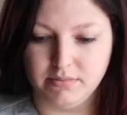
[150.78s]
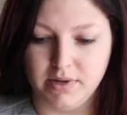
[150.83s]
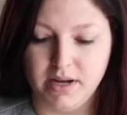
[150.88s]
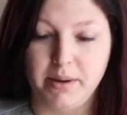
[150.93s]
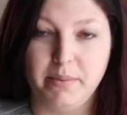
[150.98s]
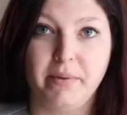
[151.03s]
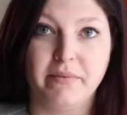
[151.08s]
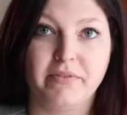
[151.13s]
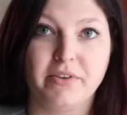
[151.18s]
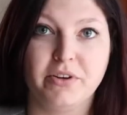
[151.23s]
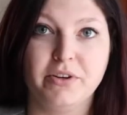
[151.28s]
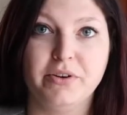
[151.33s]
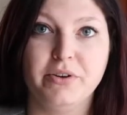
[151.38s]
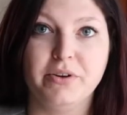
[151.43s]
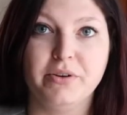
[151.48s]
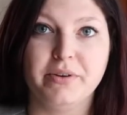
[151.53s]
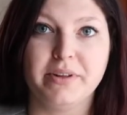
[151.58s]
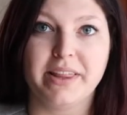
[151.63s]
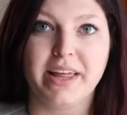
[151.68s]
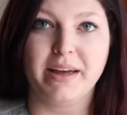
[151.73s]
I'm gonna have to
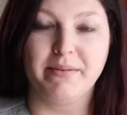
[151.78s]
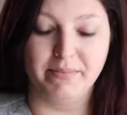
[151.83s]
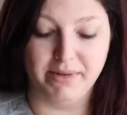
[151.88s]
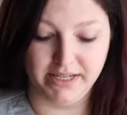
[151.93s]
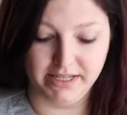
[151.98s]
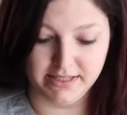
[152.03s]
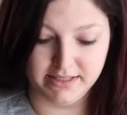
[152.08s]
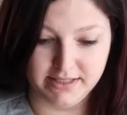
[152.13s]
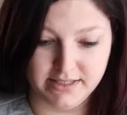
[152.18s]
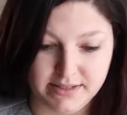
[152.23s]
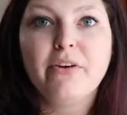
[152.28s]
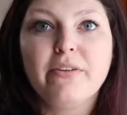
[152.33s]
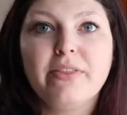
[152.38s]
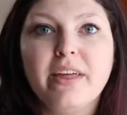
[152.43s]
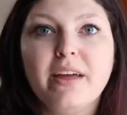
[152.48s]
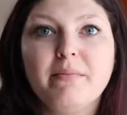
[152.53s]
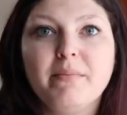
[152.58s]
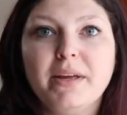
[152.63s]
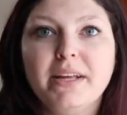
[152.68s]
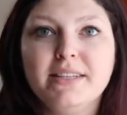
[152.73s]
Google what that means. I don't know what
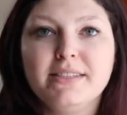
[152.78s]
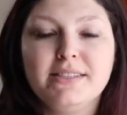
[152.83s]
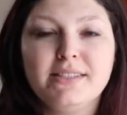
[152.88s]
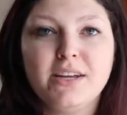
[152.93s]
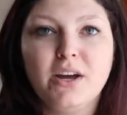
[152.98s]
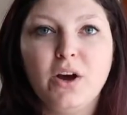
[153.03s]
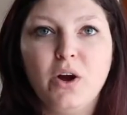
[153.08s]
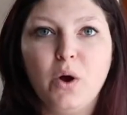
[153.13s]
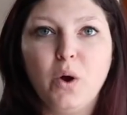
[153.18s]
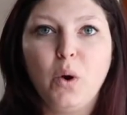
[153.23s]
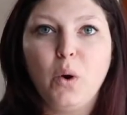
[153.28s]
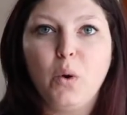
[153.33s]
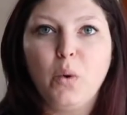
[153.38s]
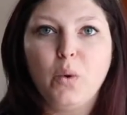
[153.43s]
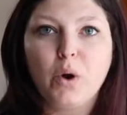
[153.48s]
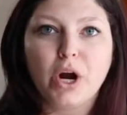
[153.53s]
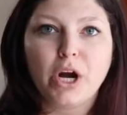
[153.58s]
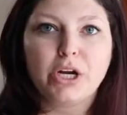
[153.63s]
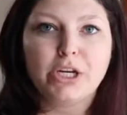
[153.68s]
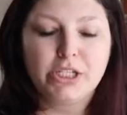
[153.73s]
that means, so
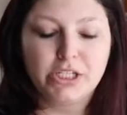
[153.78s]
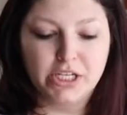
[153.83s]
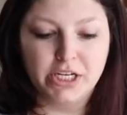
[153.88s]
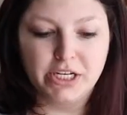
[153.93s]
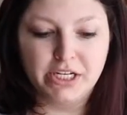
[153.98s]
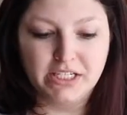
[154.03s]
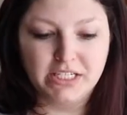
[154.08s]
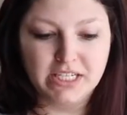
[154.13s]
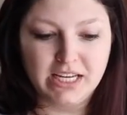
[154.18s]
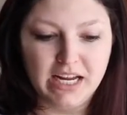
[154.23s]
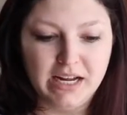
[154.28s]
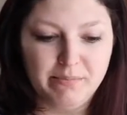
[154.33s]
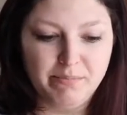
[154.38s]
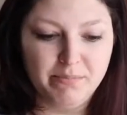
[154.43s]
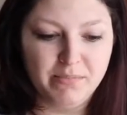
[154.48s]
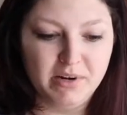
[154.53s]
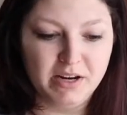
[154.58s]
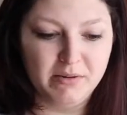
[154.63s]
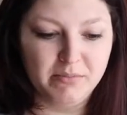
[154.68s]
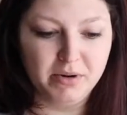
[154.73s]
we're just gonna
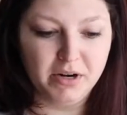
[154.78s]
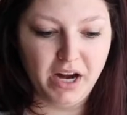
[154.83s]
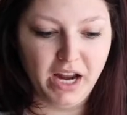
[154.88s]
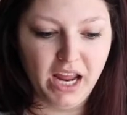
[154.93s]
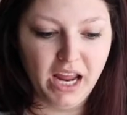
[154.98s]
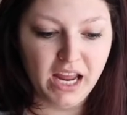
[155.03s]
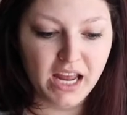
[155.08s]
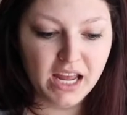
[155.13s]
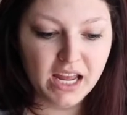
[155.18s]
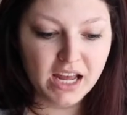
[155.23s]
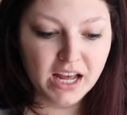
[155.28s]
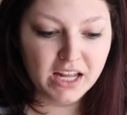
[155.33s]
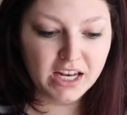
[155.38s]
skip number 8.